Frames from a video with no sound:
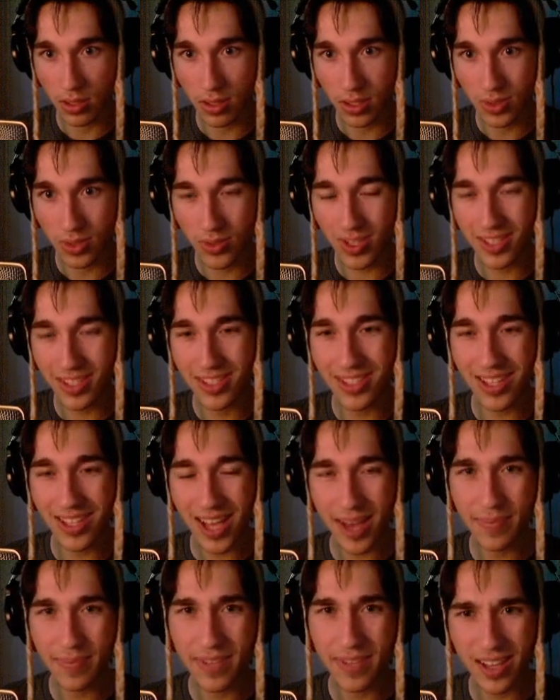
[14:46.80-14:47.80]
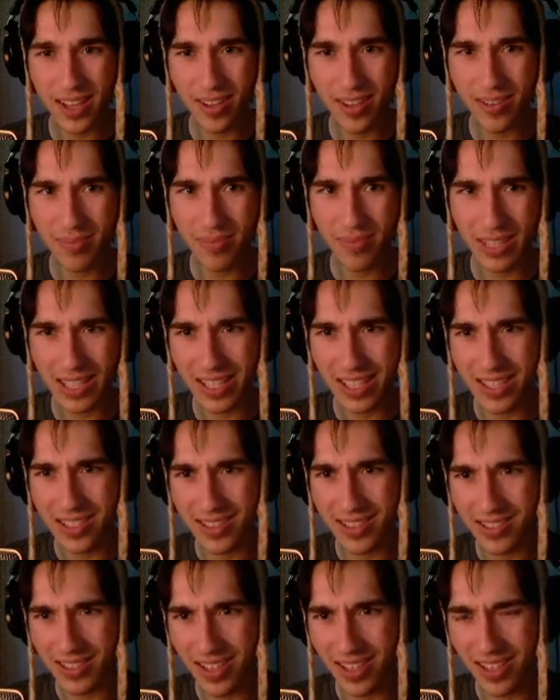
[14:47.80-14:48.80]
You can stop now,
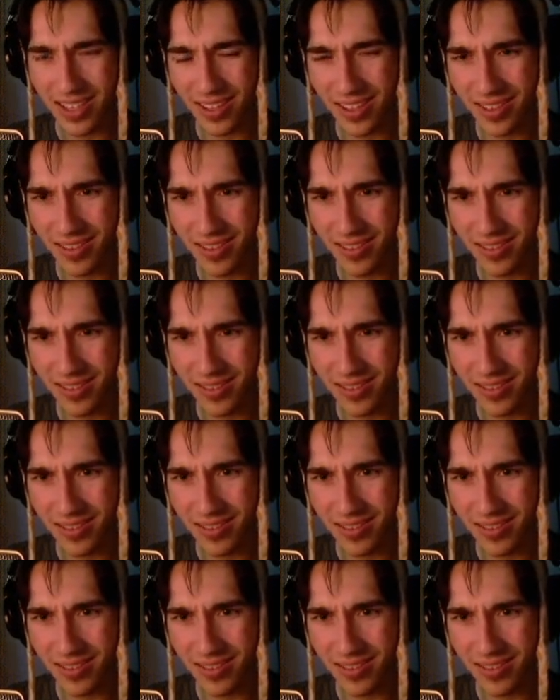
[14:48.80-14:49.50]
please. Thank you.